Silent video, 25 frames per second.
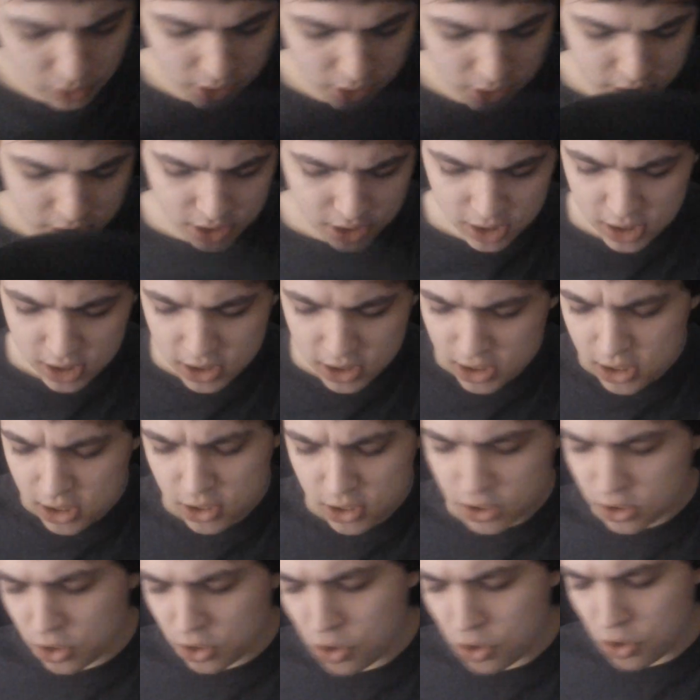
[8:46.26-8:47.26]
honest, this
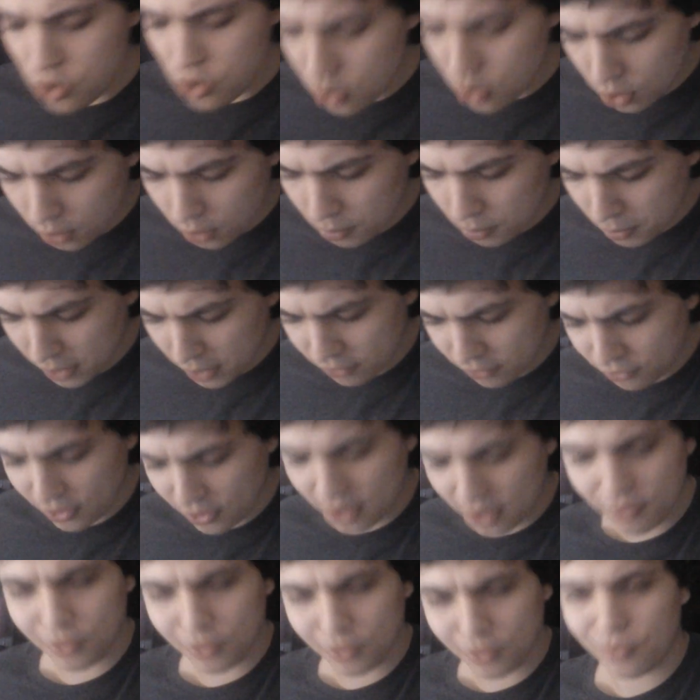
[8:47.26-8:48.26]
is not my
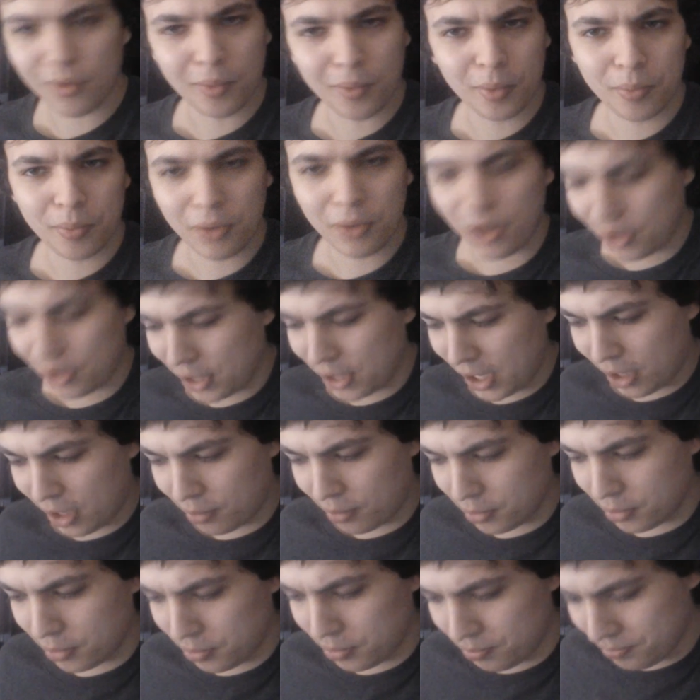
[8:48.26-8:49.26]
favourite Robert Plant
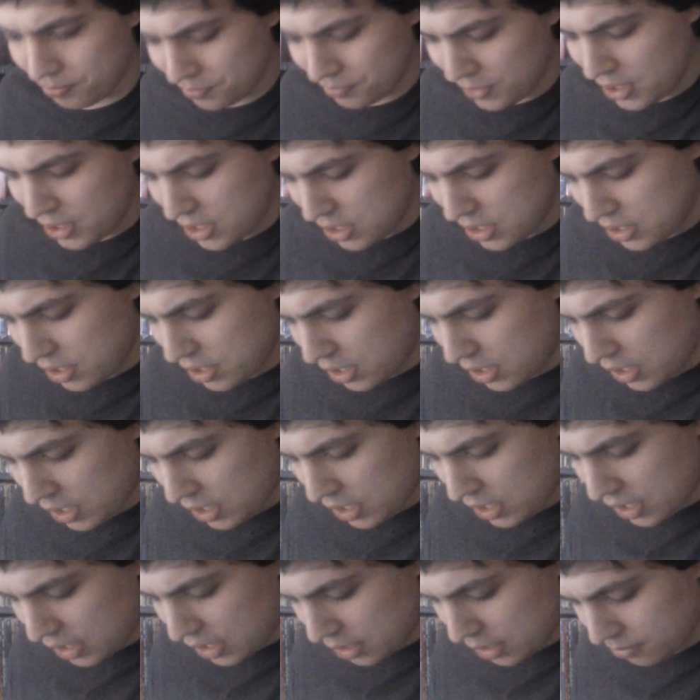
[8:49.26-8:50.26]
album.
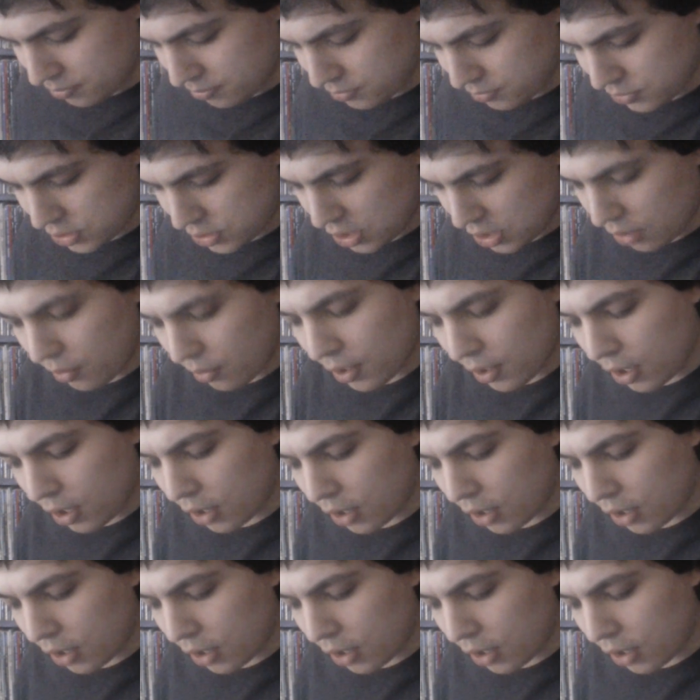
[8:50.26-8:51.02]
So